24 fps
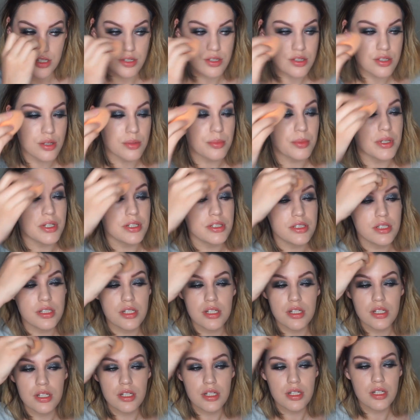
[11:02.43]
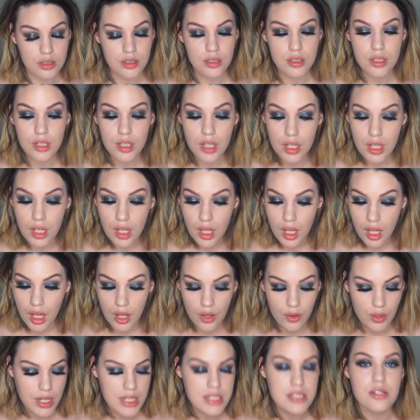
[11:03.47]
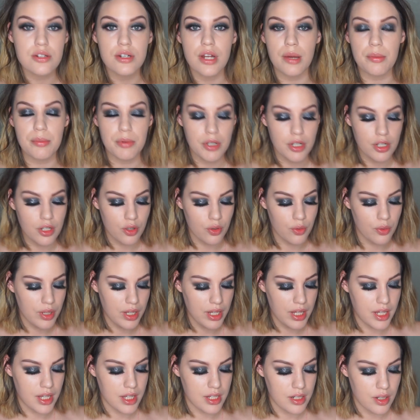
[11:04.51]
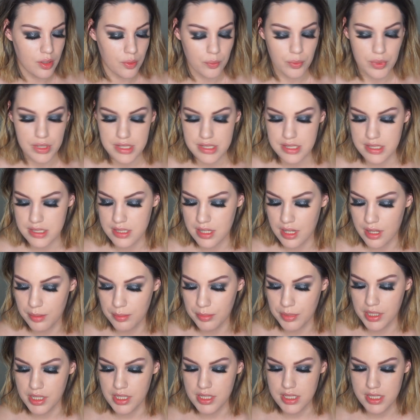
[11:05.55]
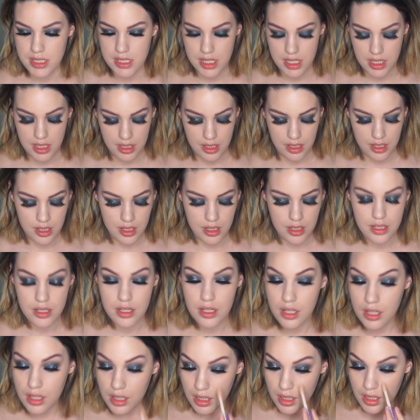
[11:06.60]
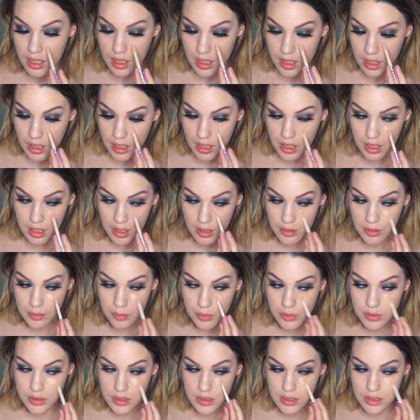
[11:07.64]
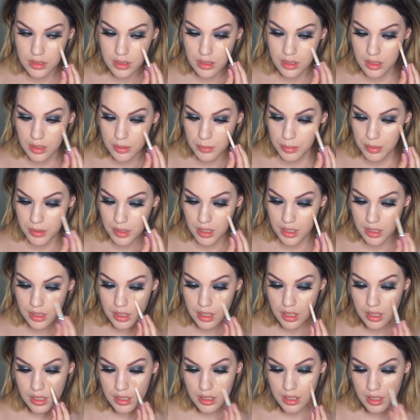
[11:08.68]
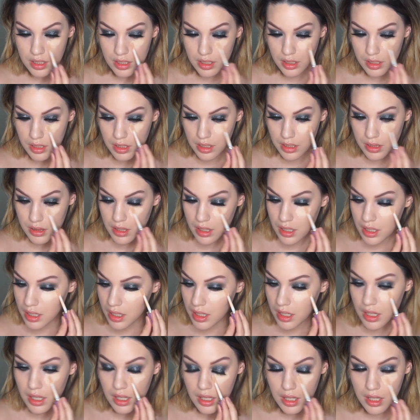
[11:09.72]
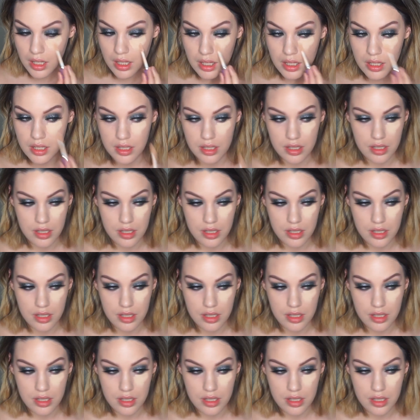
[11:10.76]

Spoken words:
you so much. Okay, so now I'm gonna go in with some concealer, and we're just gonna apply that underneath the eye.